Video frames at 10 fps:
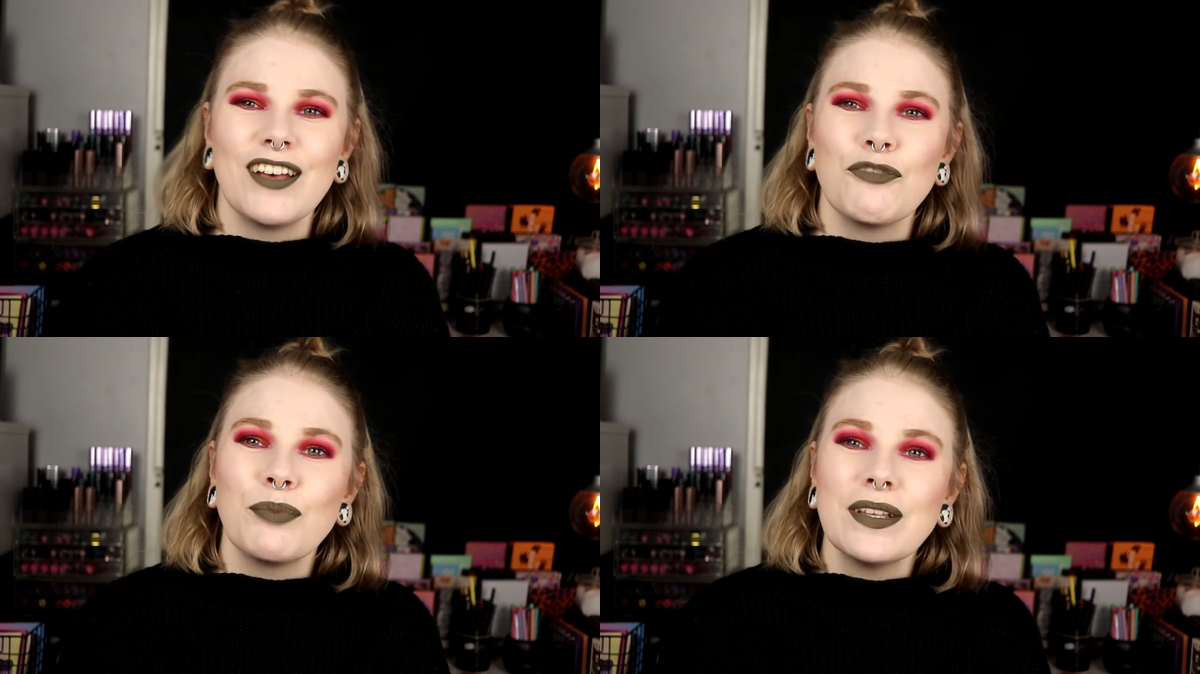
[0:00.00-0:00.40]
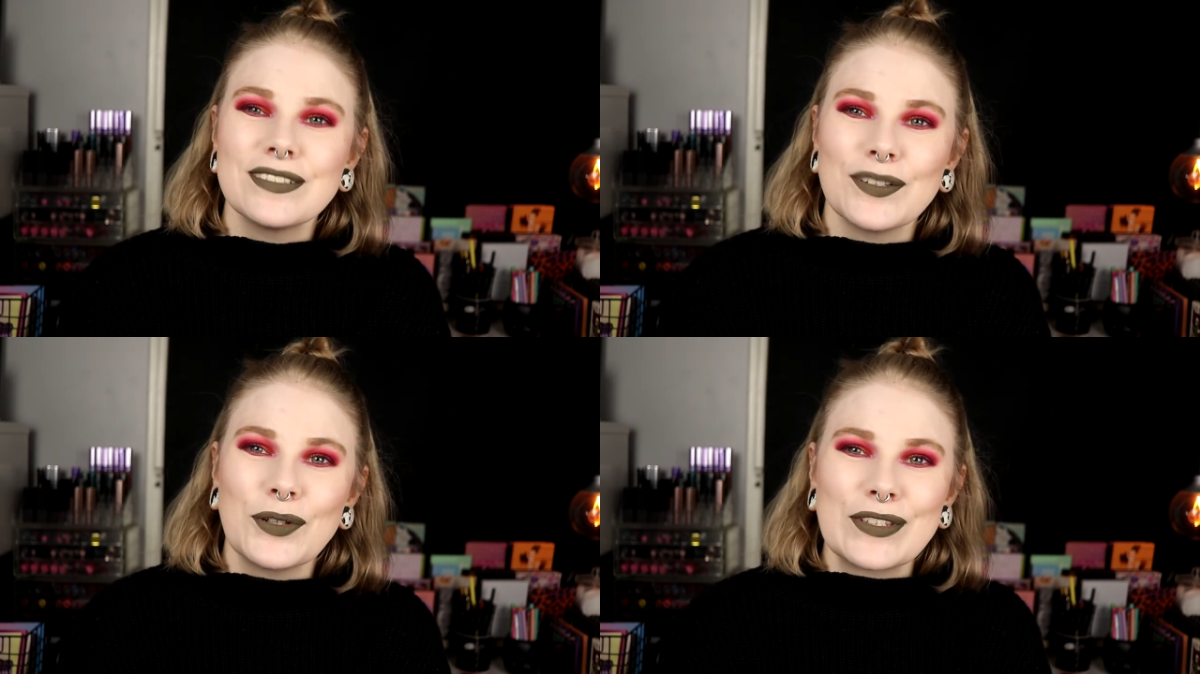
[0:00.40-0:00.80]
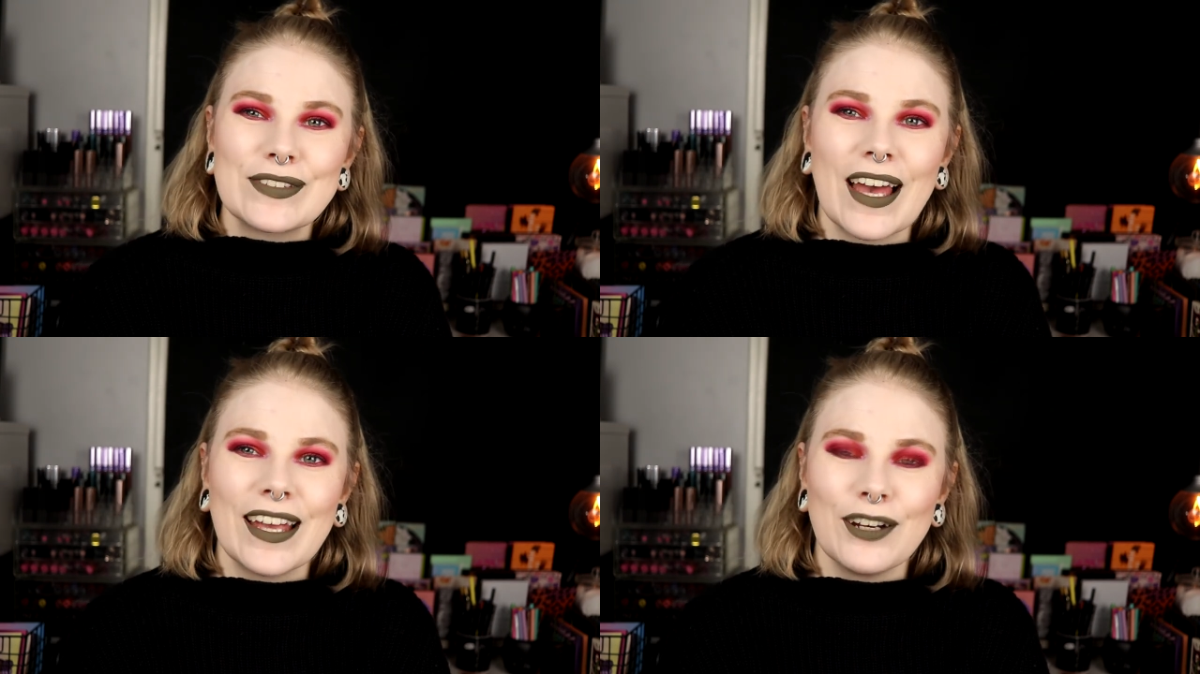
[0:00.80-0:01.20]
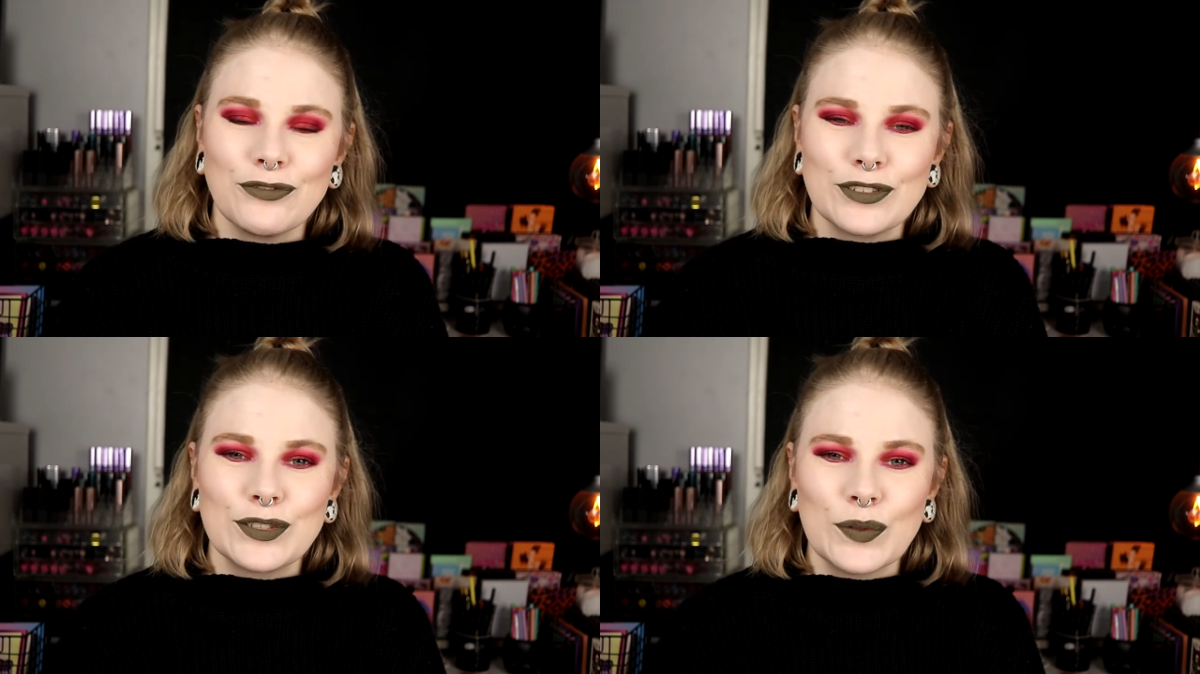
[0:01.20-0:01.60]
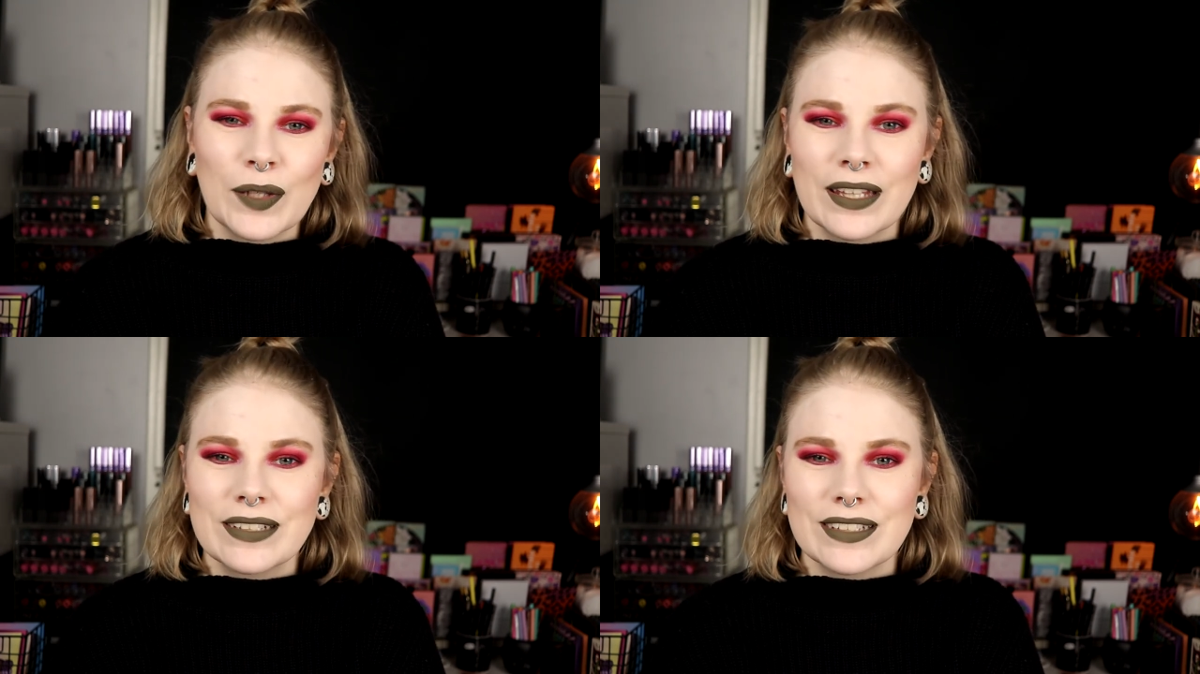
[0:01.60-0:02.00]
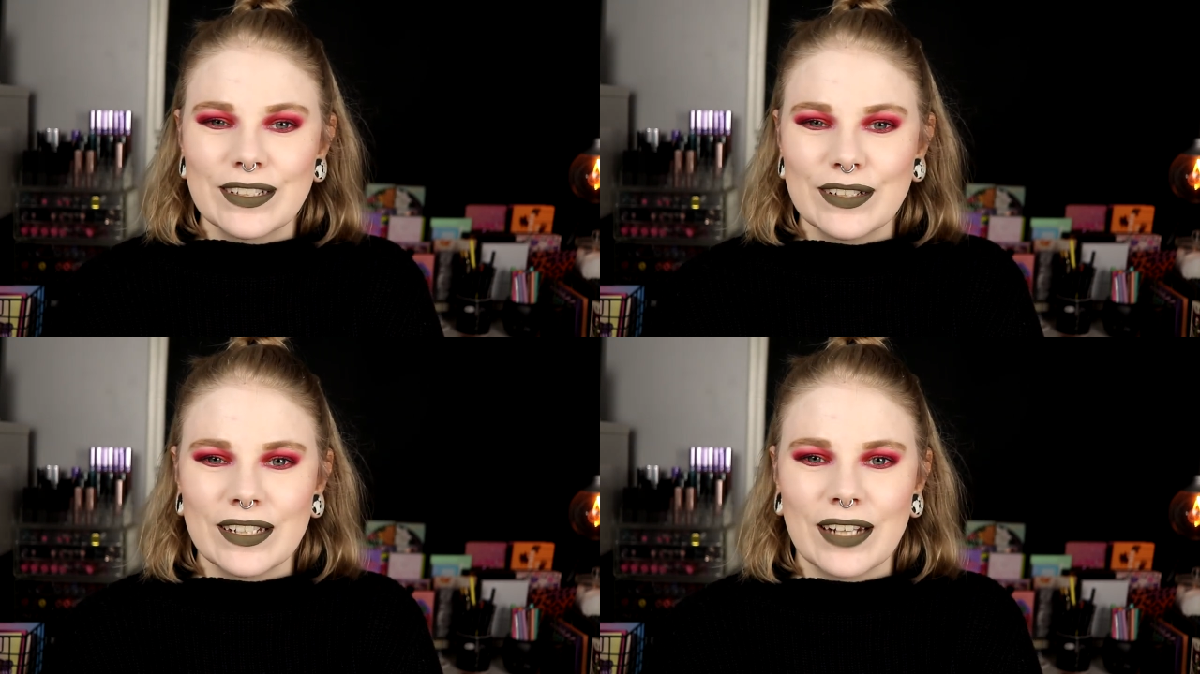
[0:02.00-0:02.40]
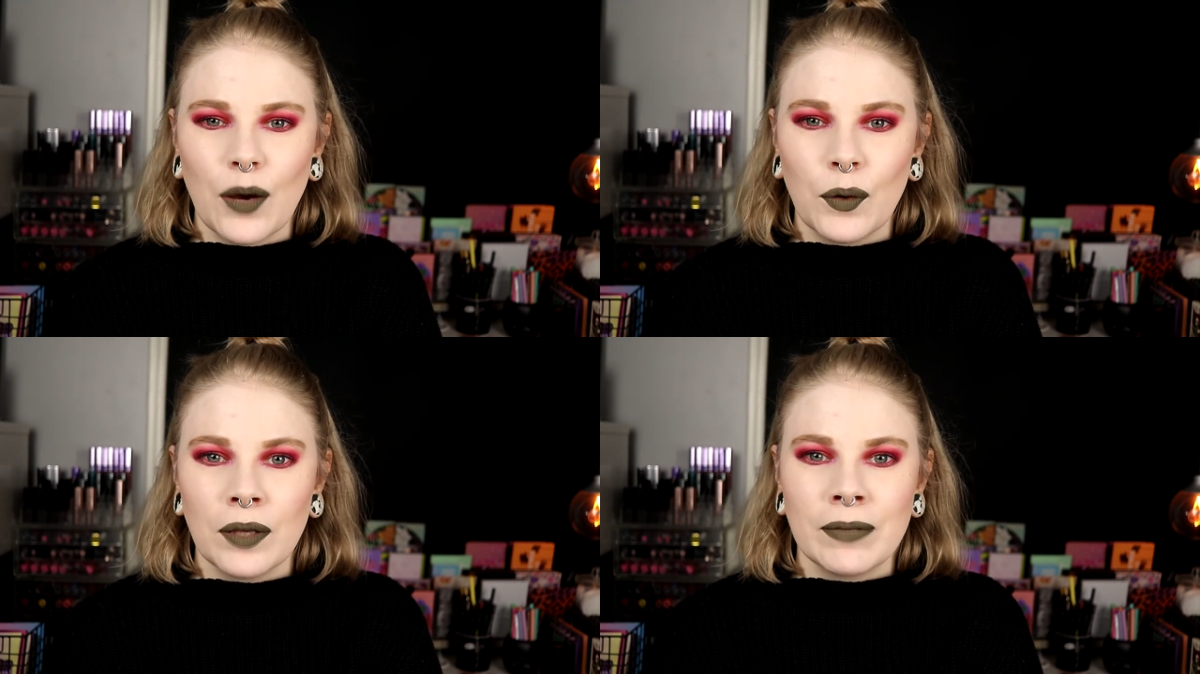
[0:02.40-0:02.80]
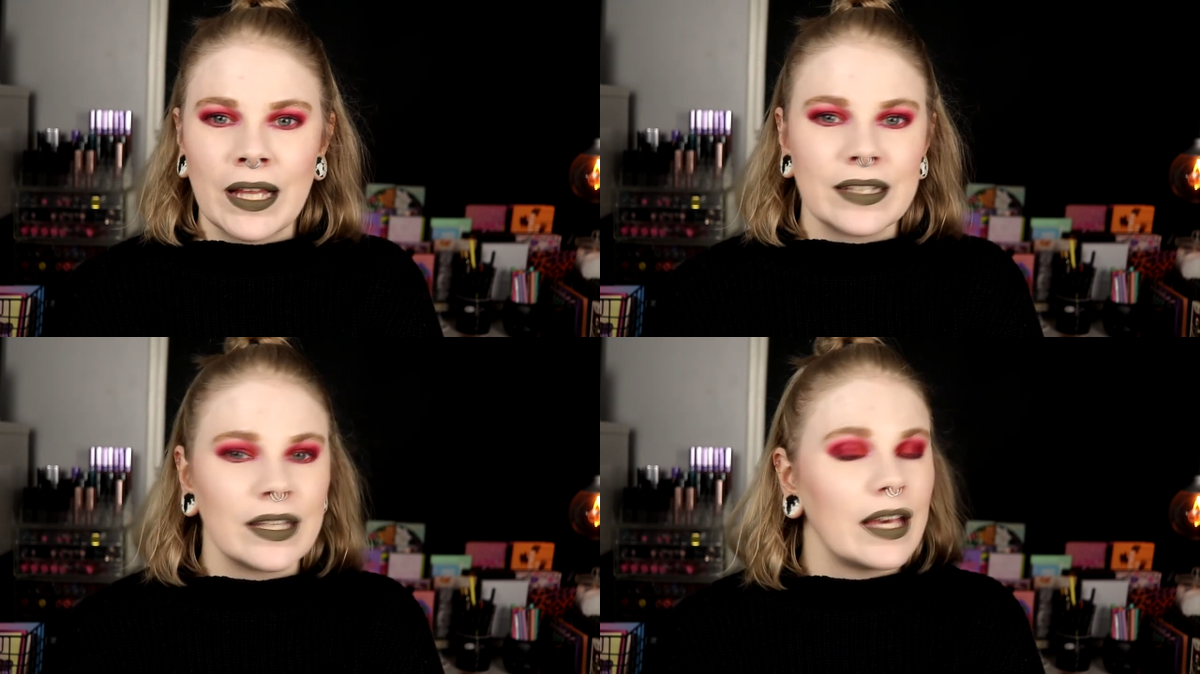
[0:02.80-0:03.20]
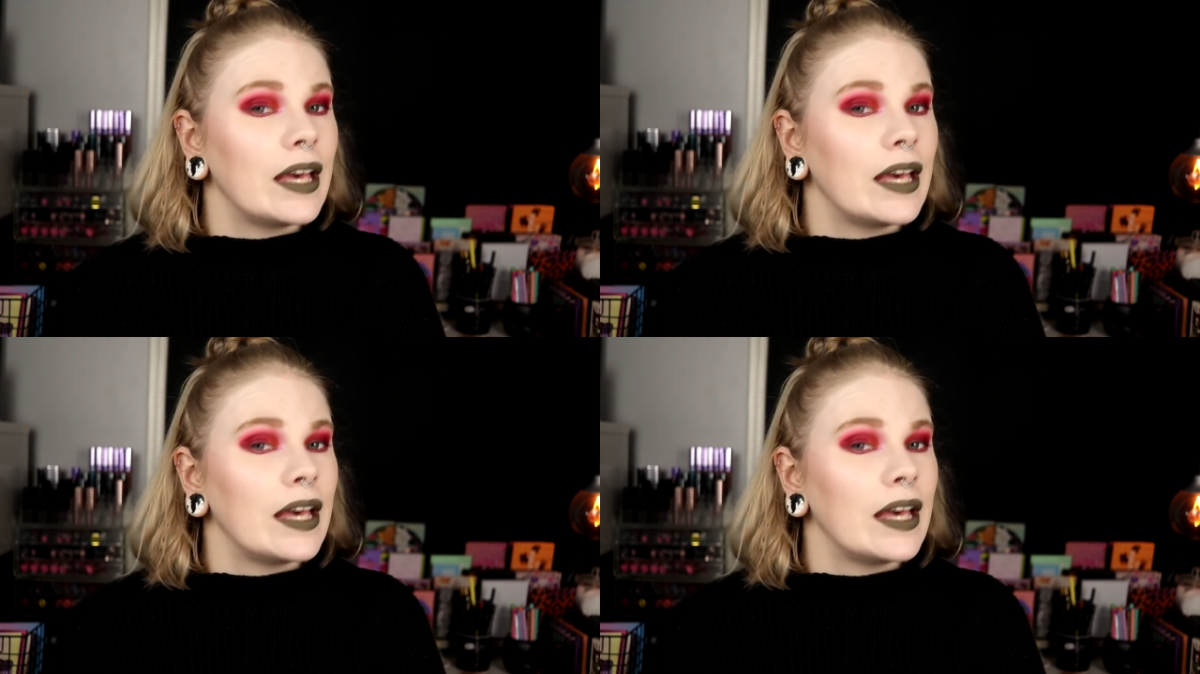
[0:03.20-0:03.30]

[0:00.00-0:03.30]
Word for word: I've been so excited for doing this look and now I'm like,